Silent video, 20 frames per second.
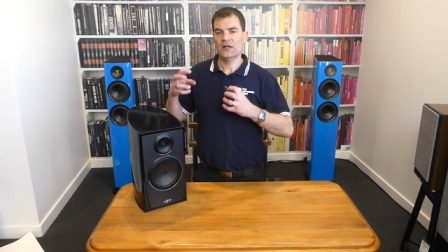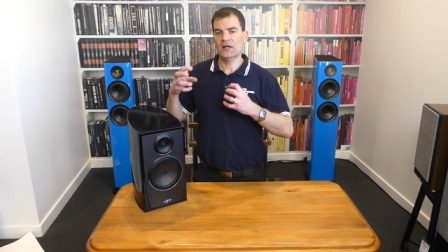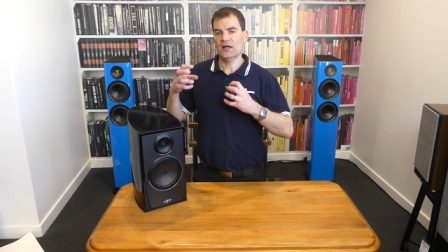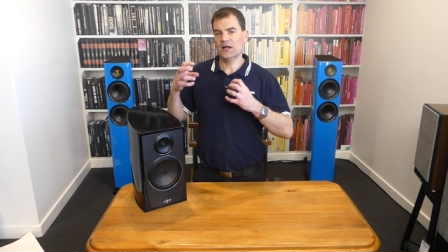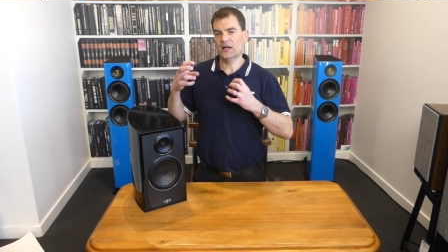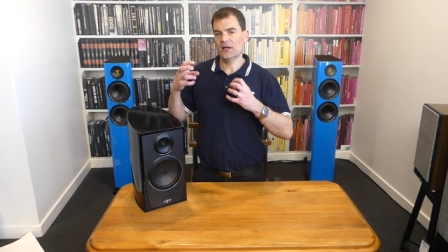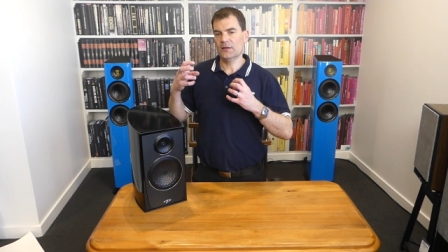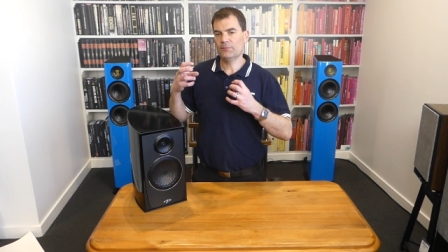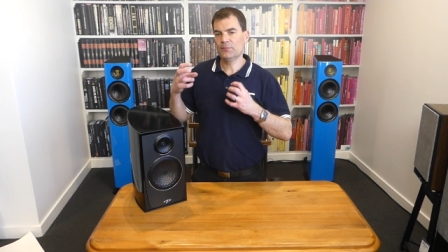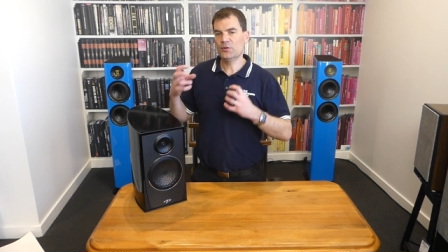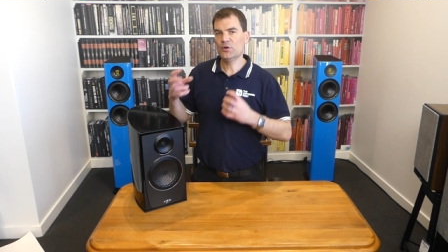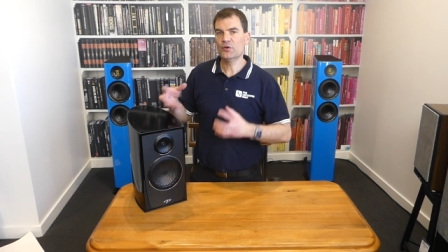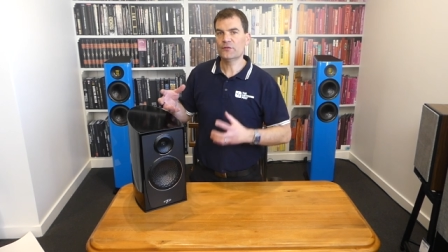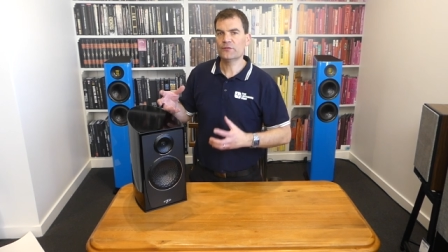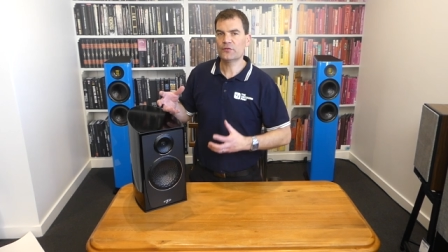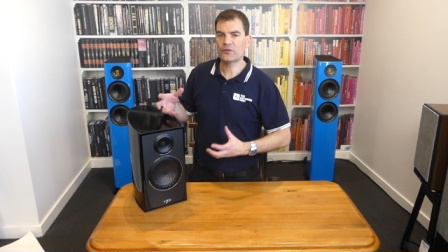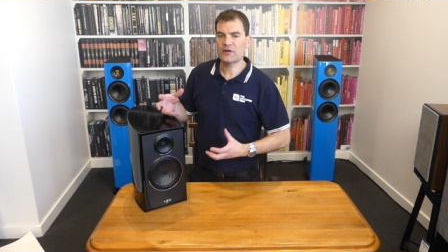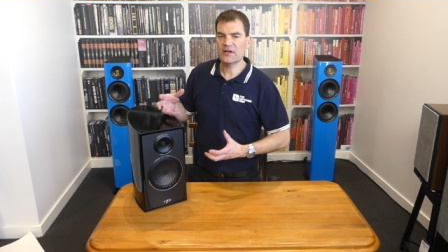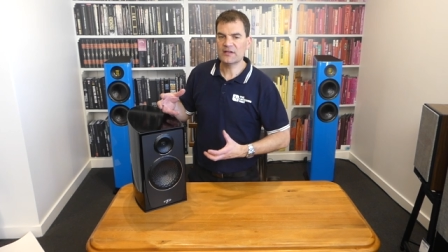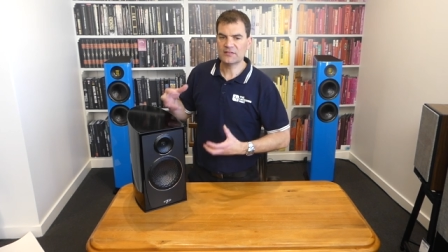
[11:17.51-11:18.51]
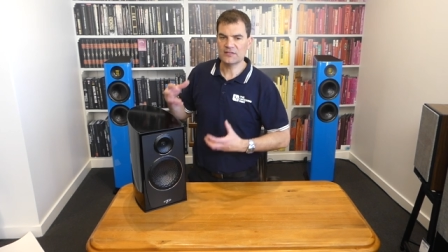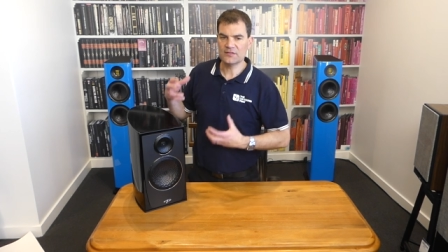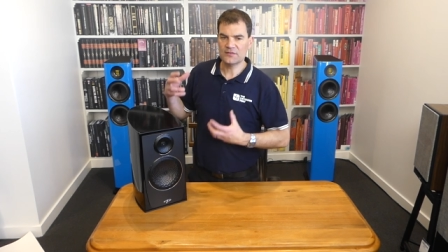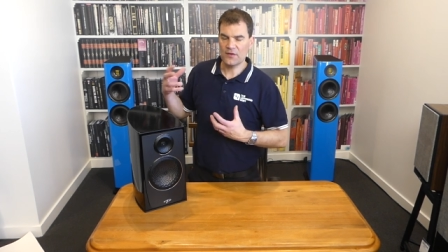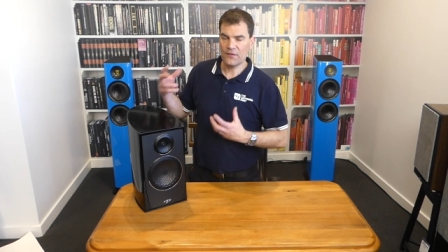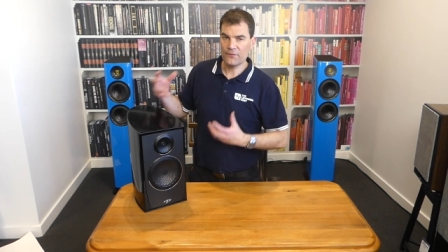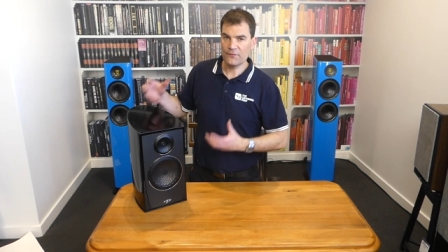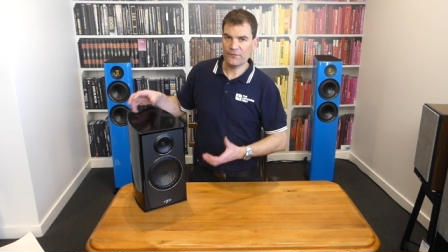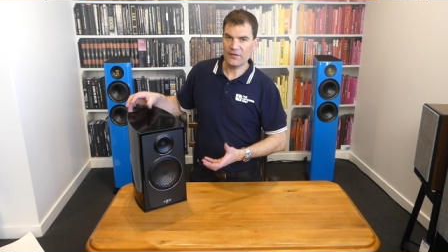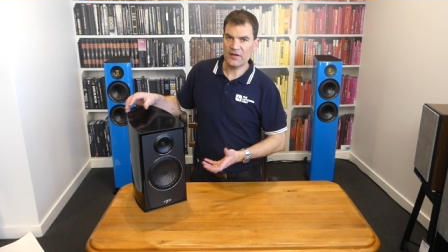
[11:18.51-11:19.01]
uh, perforated
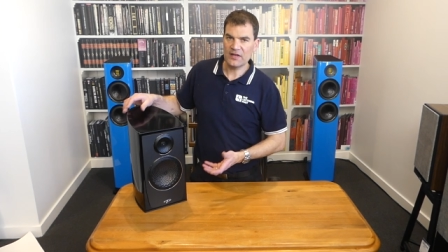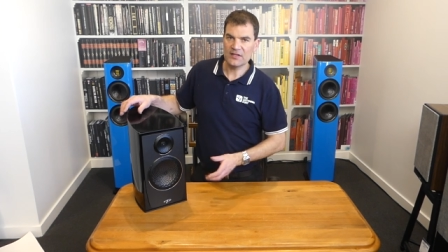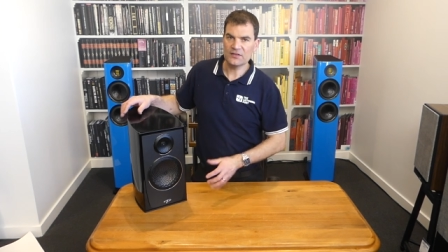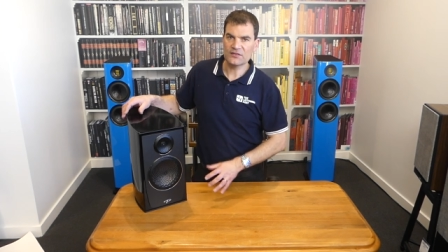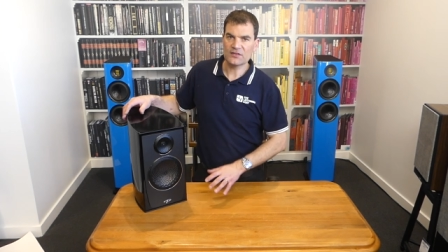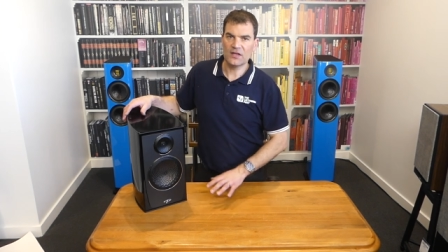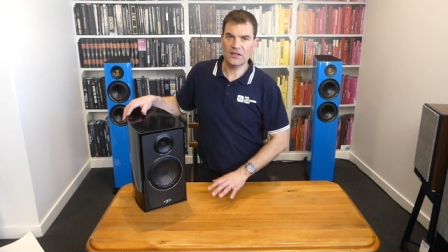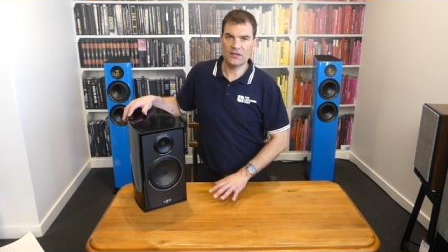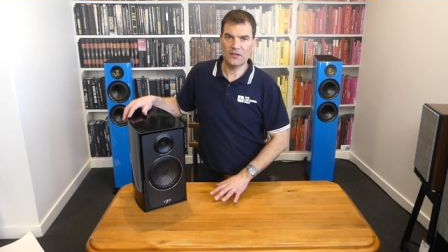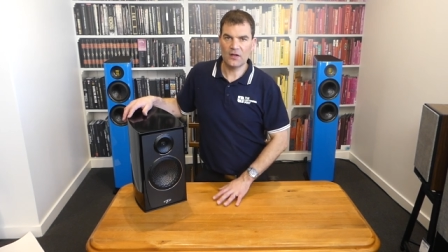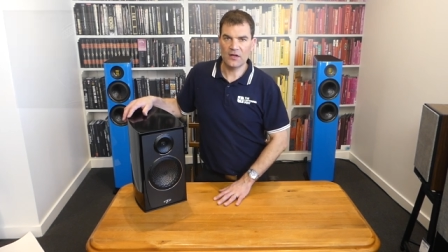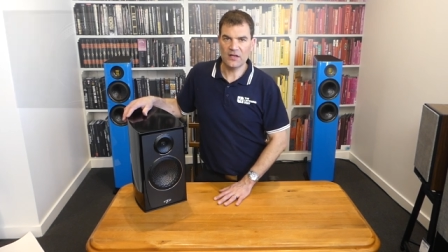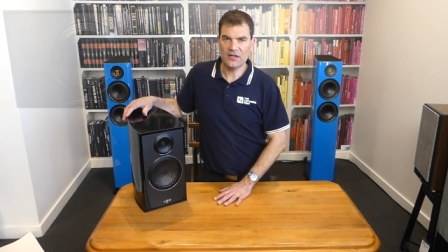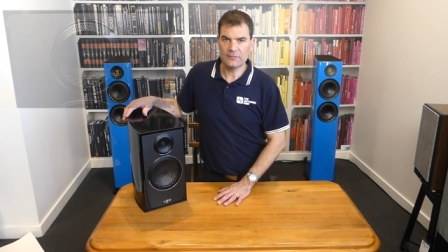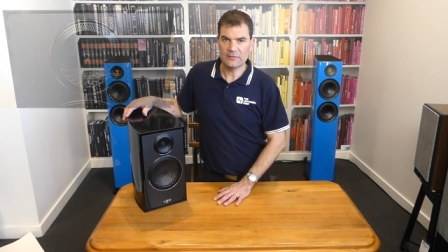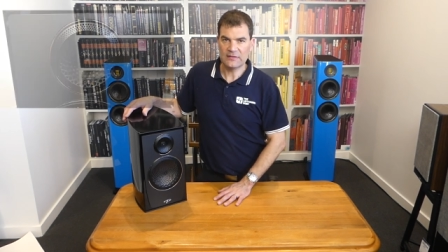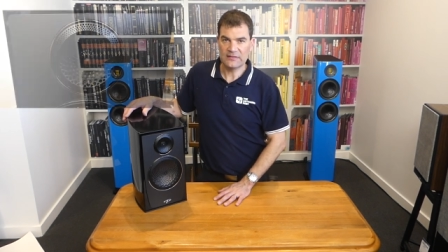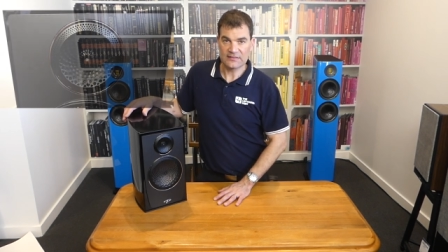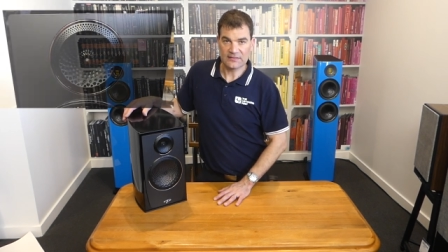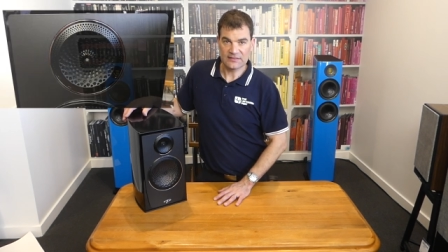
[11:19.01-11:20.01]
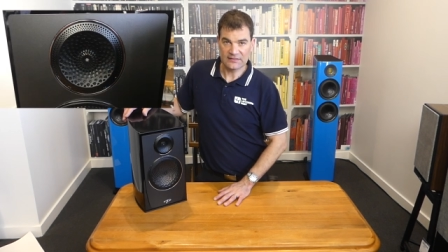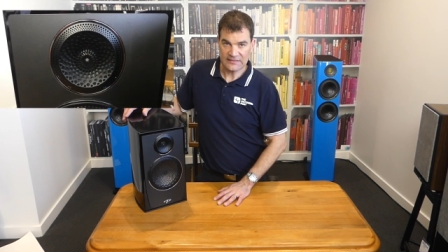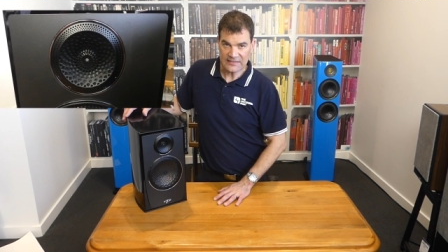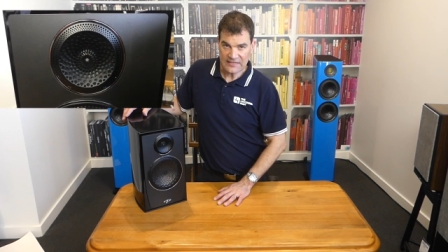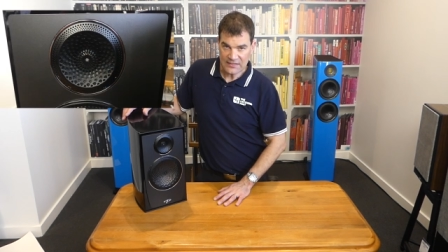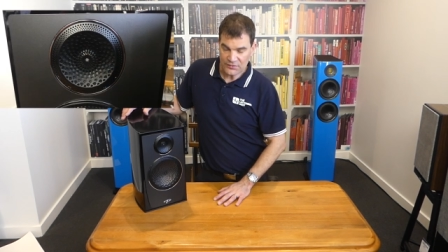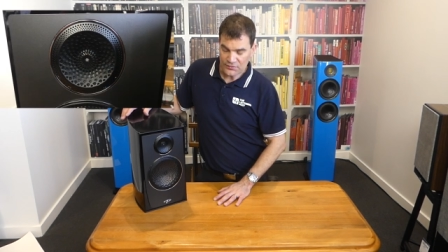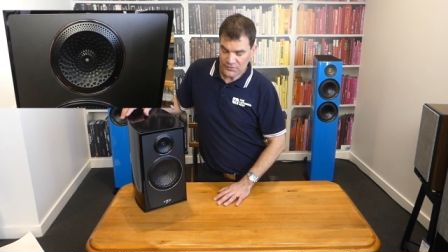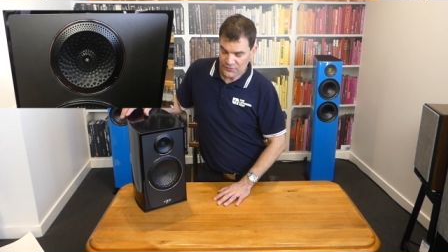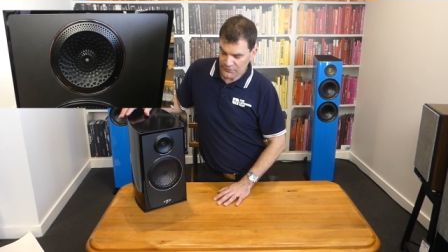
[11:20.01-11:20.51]
phase alignment
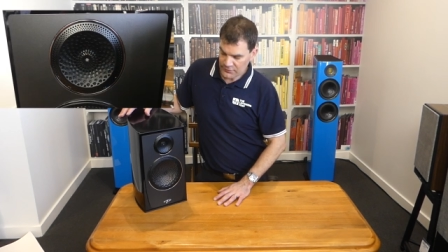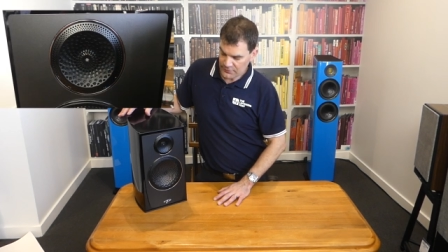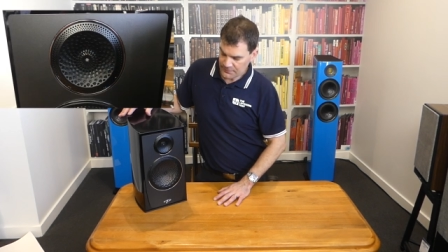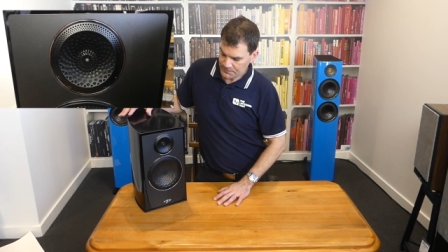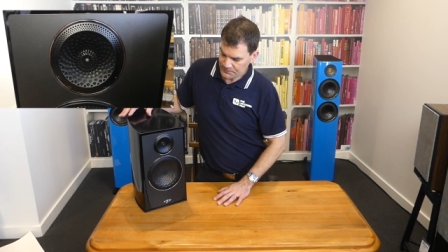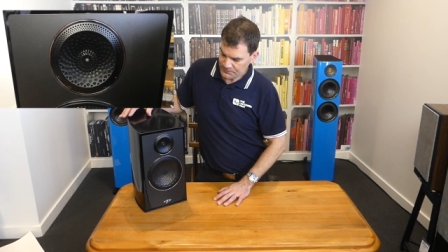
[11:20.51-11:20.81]
lens.